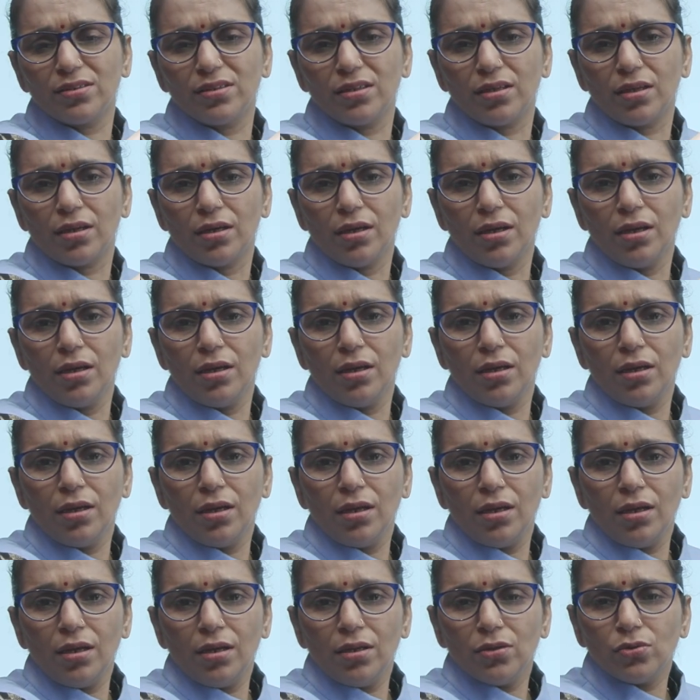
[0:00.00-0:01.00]
see.
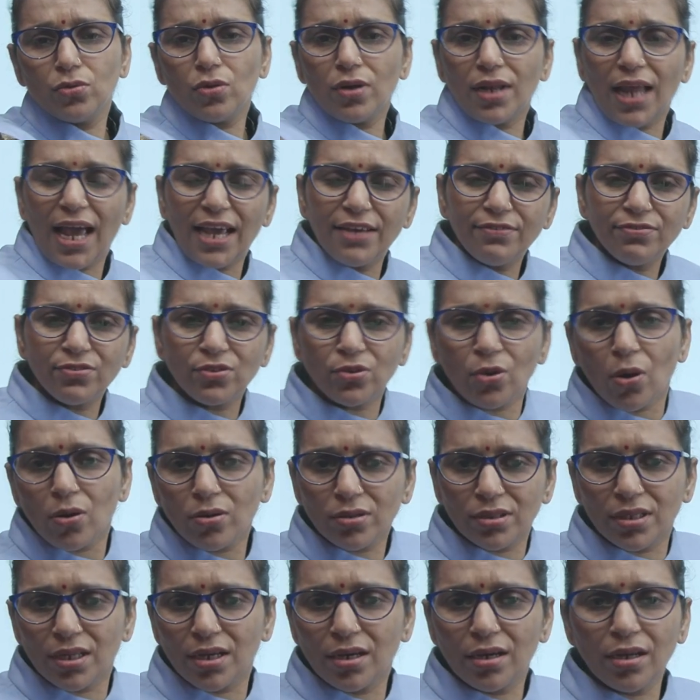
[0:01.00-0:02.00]
So
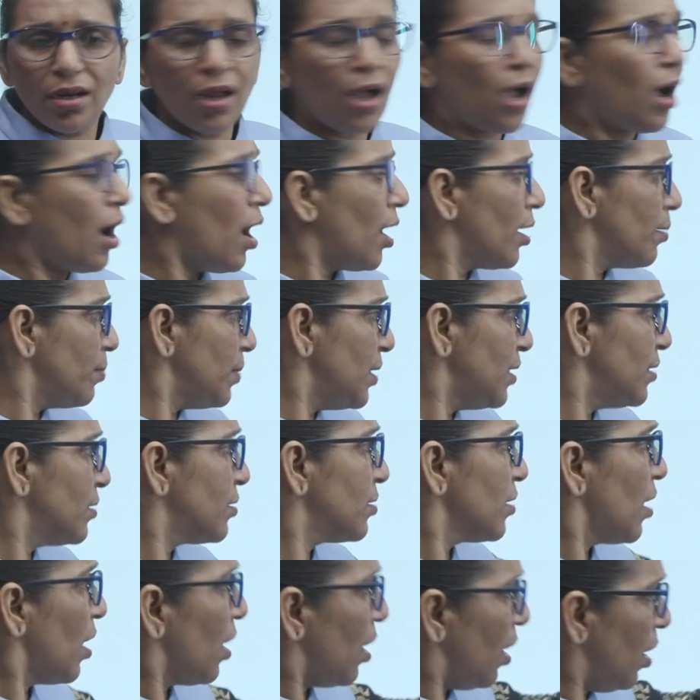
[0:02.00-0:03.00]
livestock there are
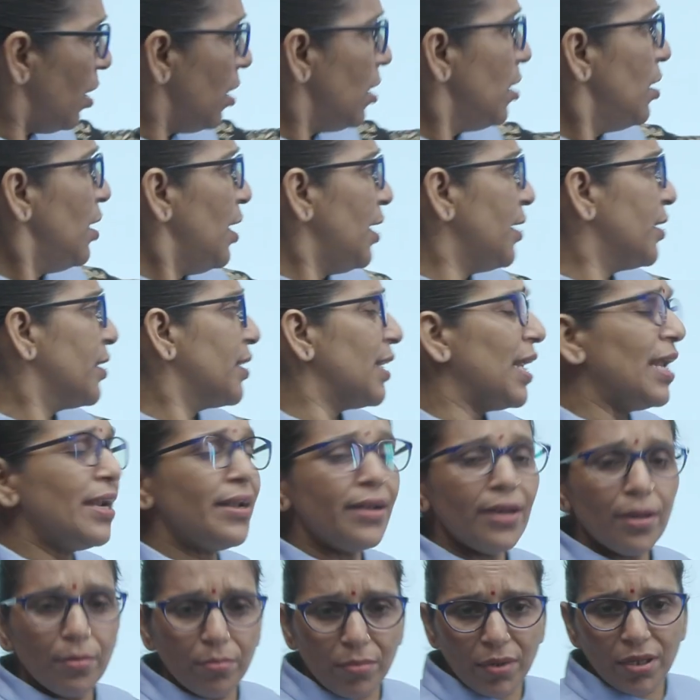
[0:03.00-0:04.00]
means in
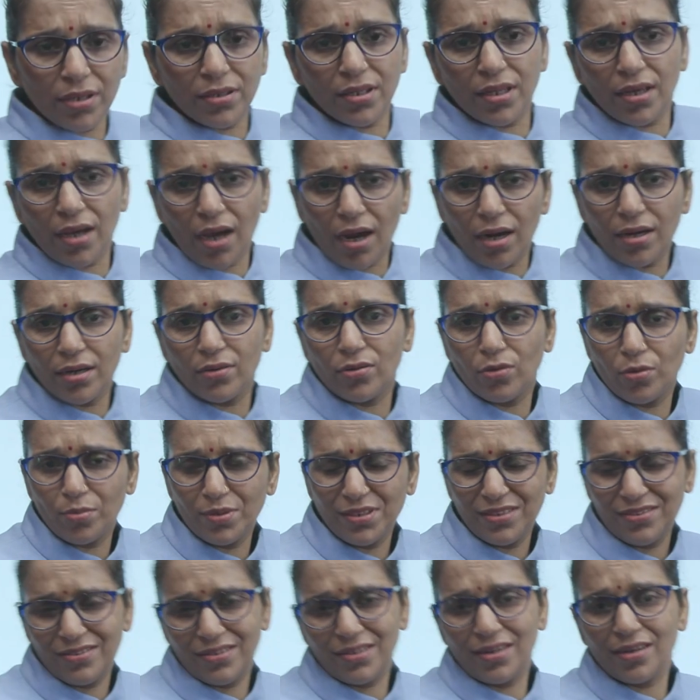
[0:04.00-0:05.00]
great number they are
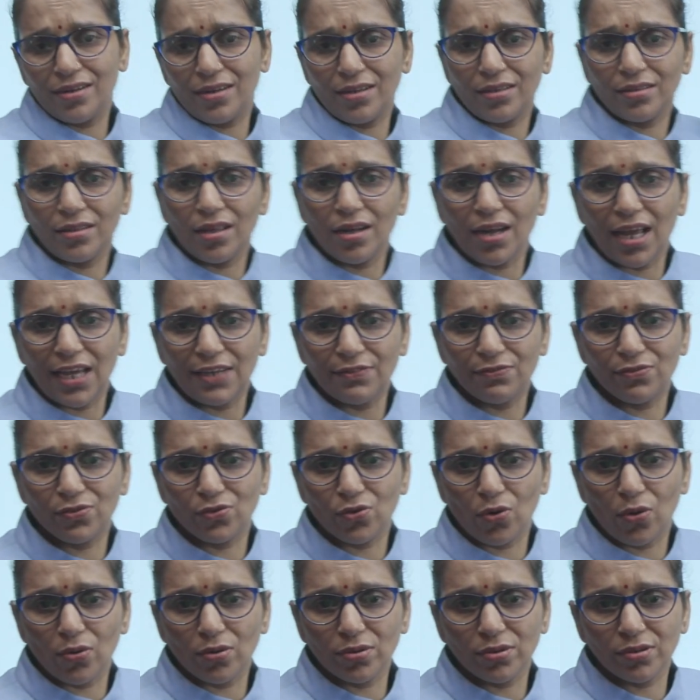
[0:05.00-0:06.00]
domesticating the
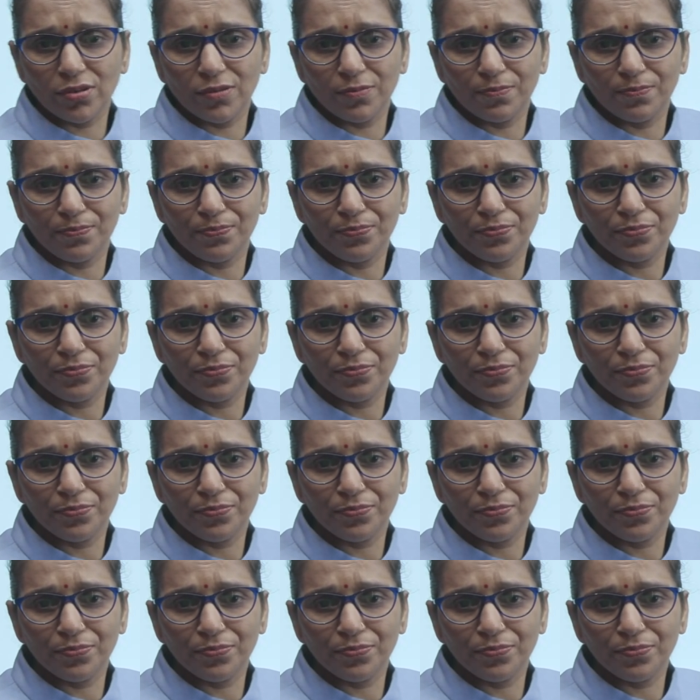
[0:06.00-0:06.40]
livestocks.